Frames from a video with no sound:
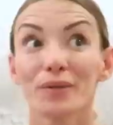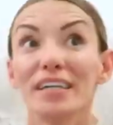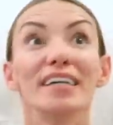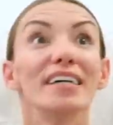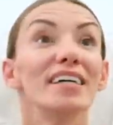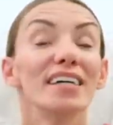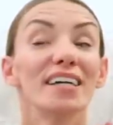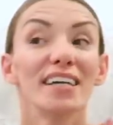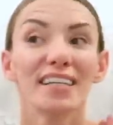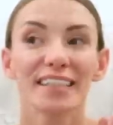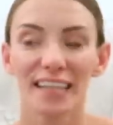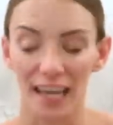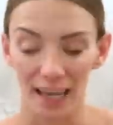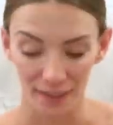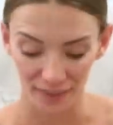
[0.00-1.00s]
But
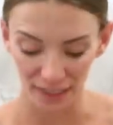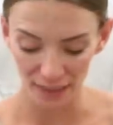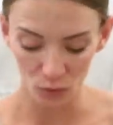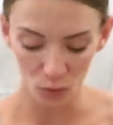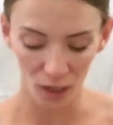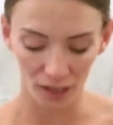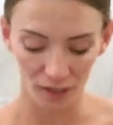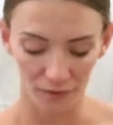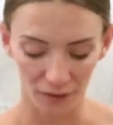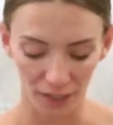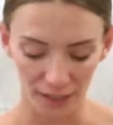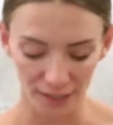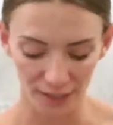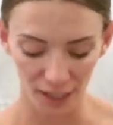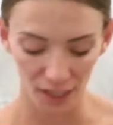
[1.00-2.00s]
yeah, that's all I could
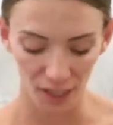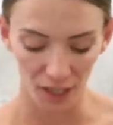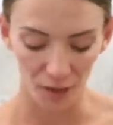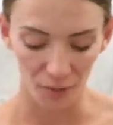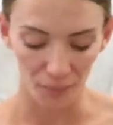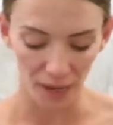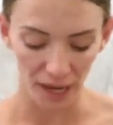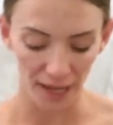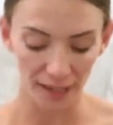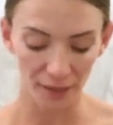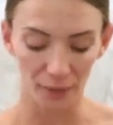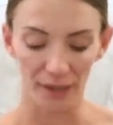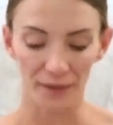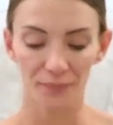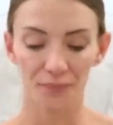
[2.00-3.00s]
find. But
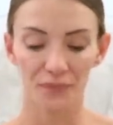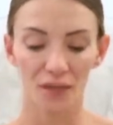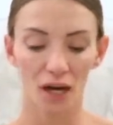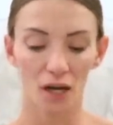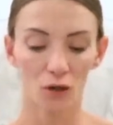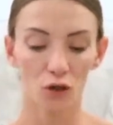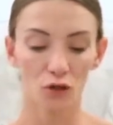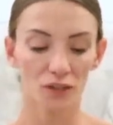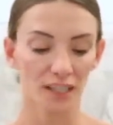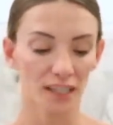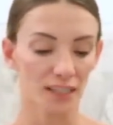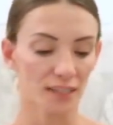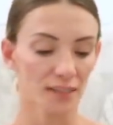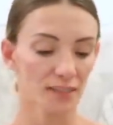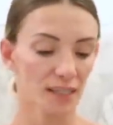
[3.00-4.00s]
anyway, I got
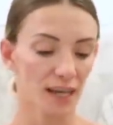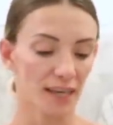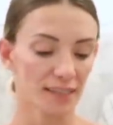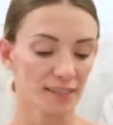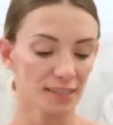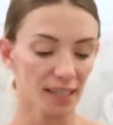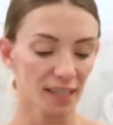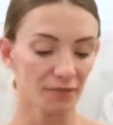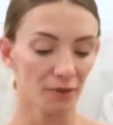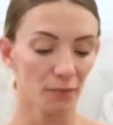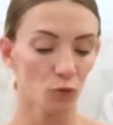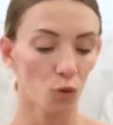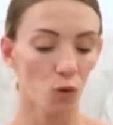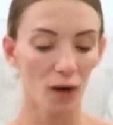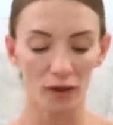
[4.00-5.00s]
these, and if
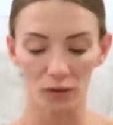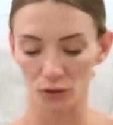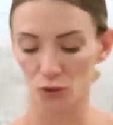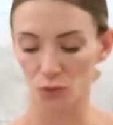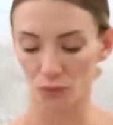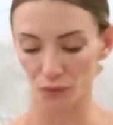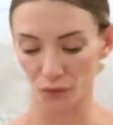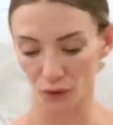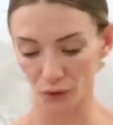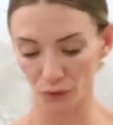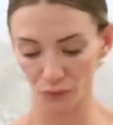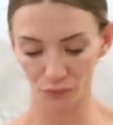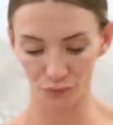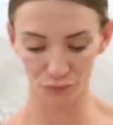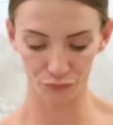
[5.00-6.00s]
I'm quite honest with
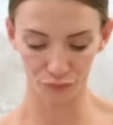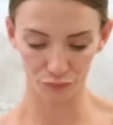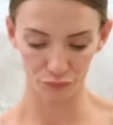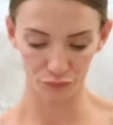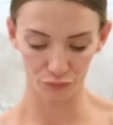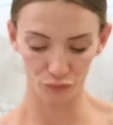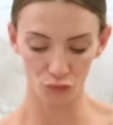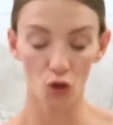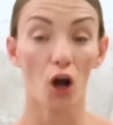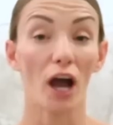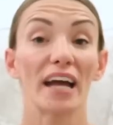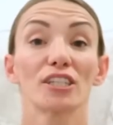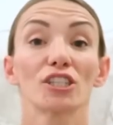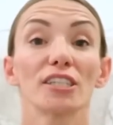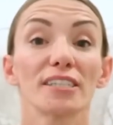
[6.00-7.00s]
you, not
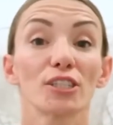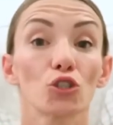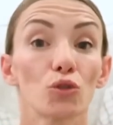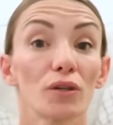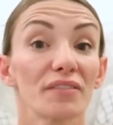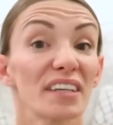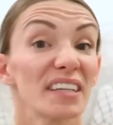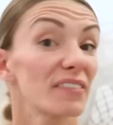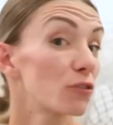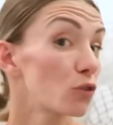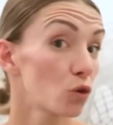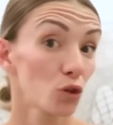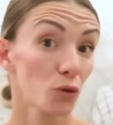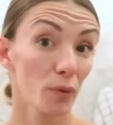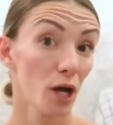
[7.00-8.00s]
actually sure if they're
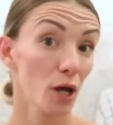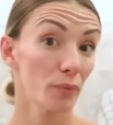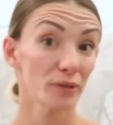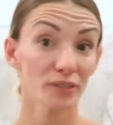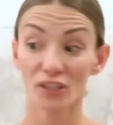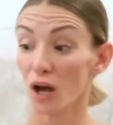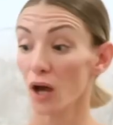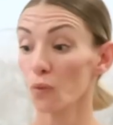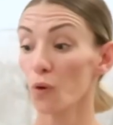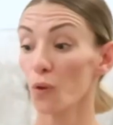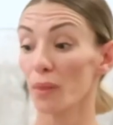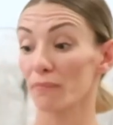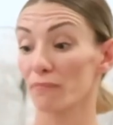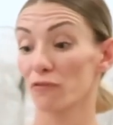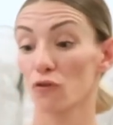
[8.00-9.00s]
for the purpose that I
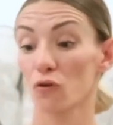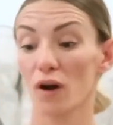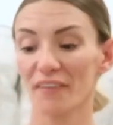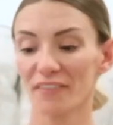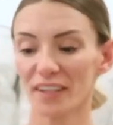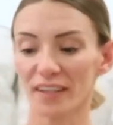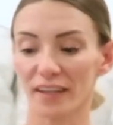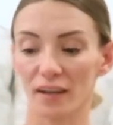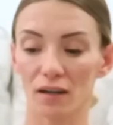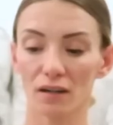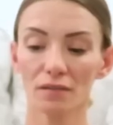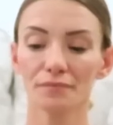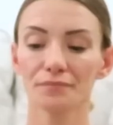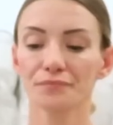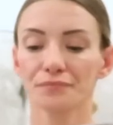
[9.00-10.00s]
want them for. I think they
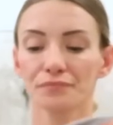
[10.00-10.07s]
are.